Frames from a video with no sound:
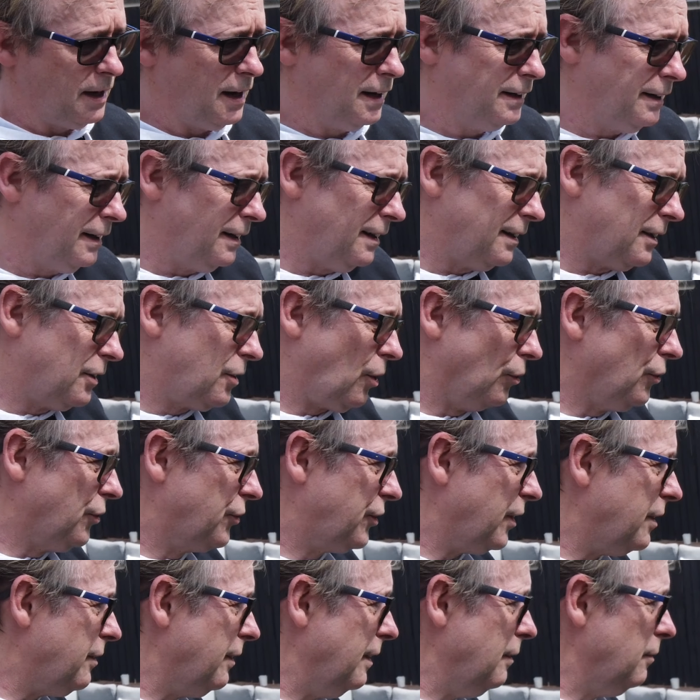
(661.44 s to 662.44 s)
And
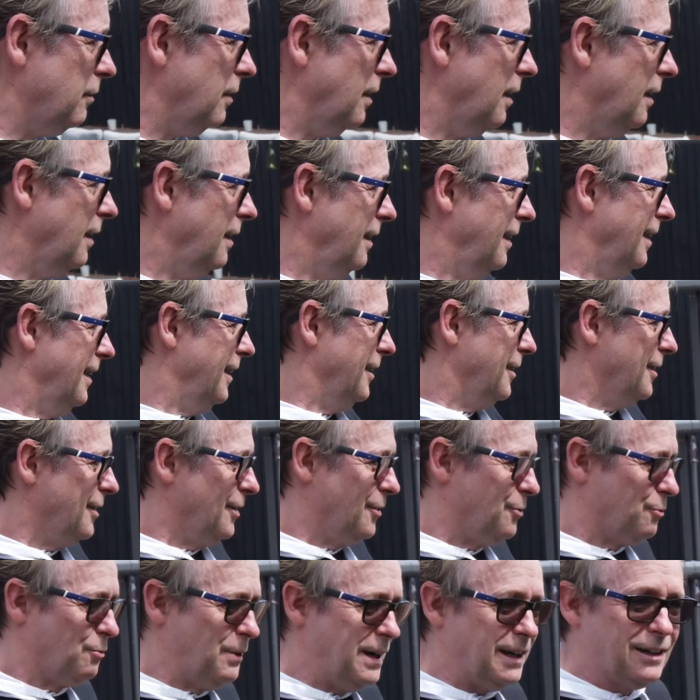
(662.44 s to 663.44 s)
considering
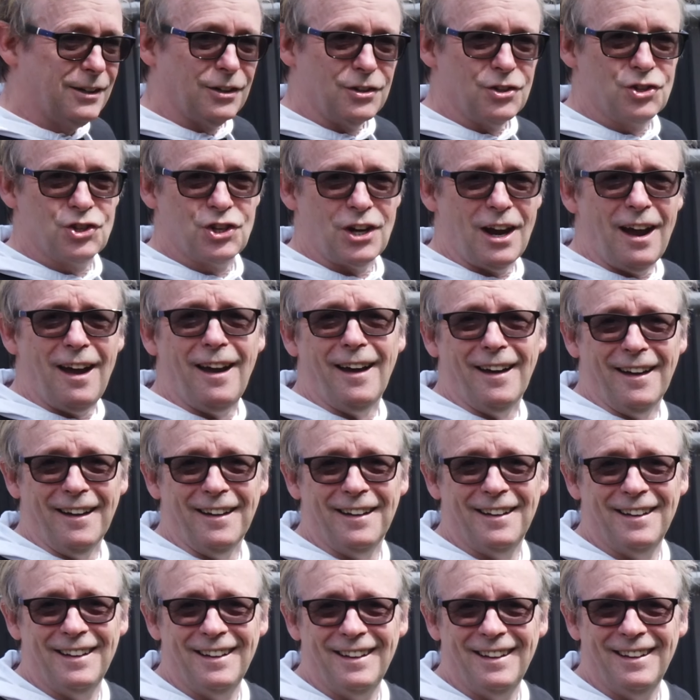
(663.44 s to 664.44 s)
we can
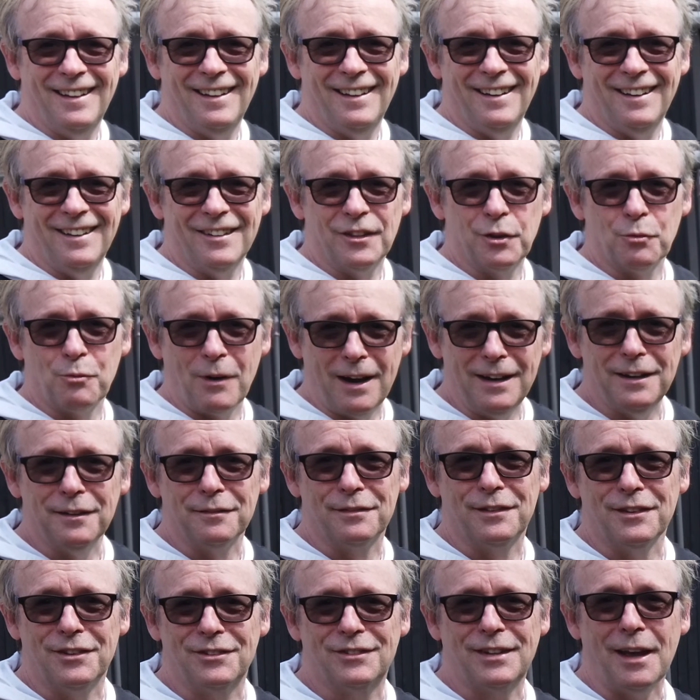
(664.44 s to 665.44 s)
share the weight
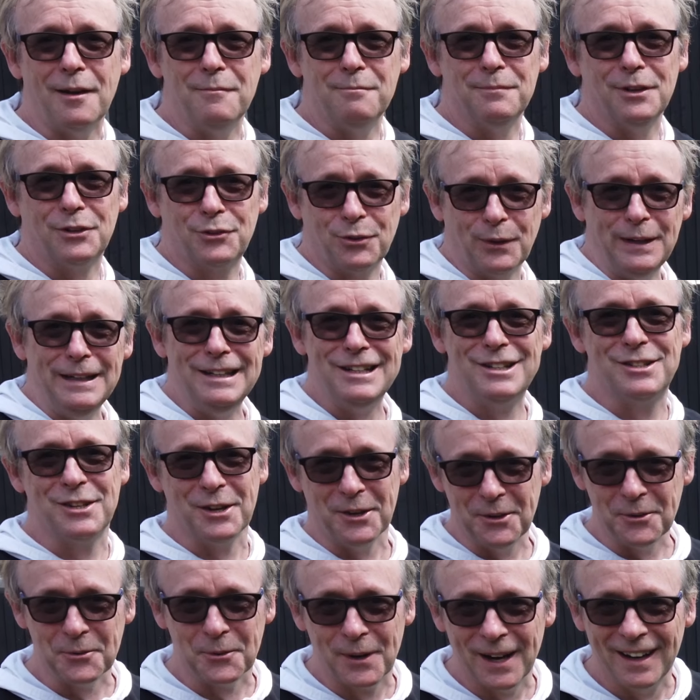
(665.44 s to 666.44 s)
of this tent between
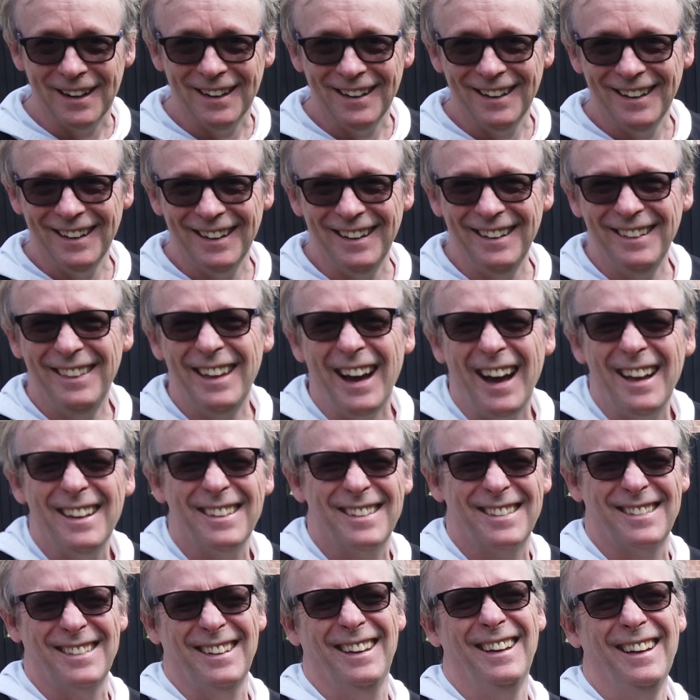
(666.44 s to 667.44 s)
two,
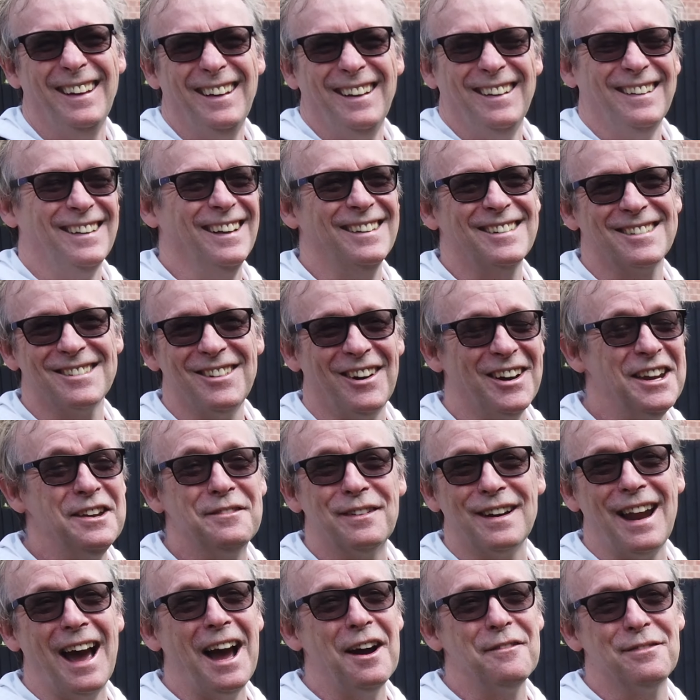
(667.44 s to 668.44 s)
that's not
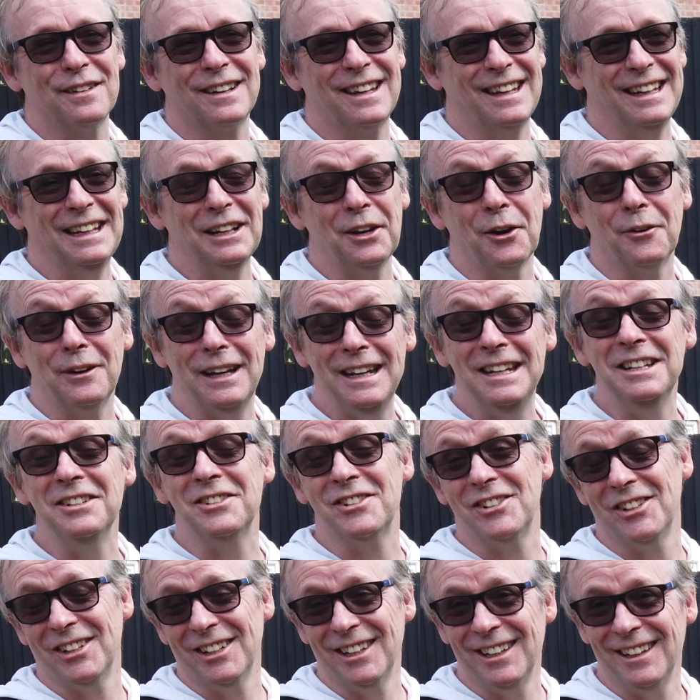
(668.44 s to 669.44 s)
even half a kilo
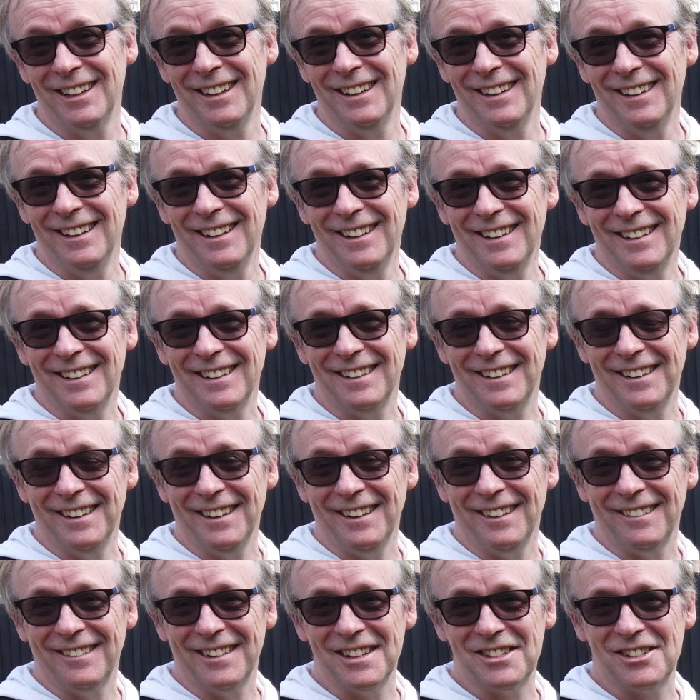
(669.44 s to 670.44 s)
each. You
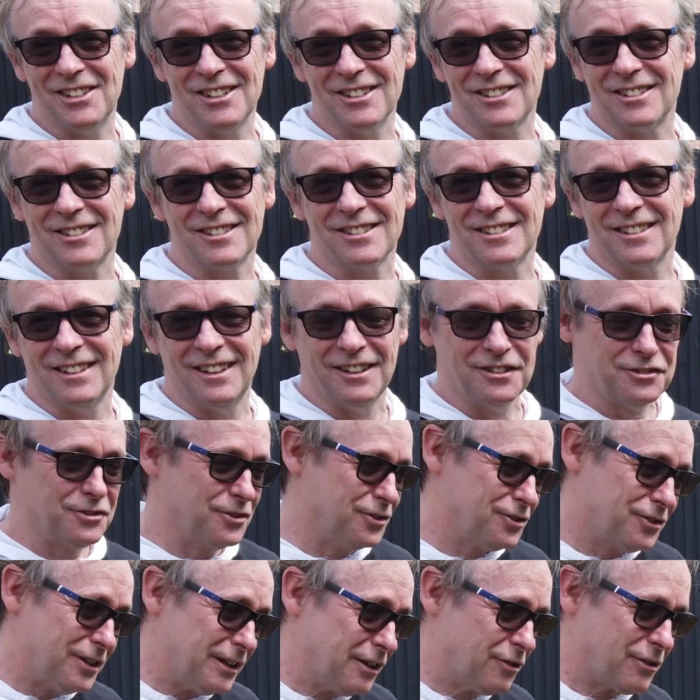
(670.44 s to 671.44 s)
know, it's
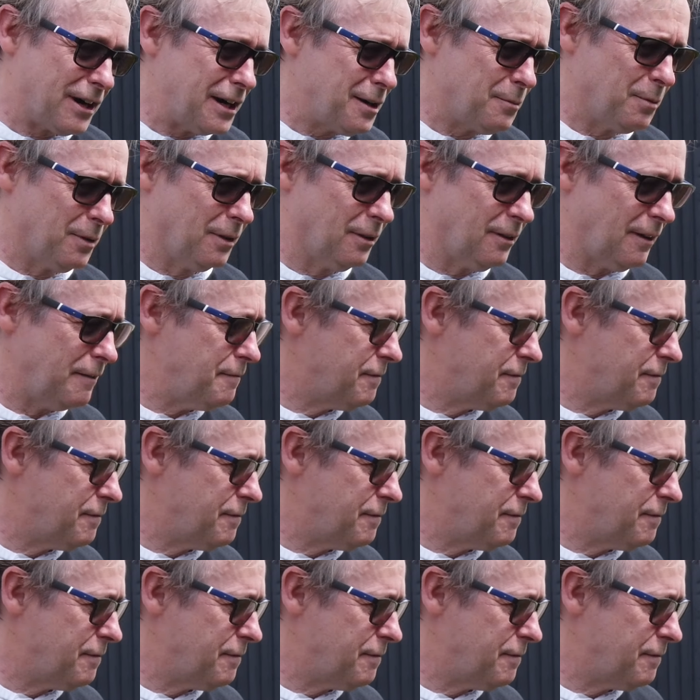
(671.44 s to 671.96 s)
just incredible.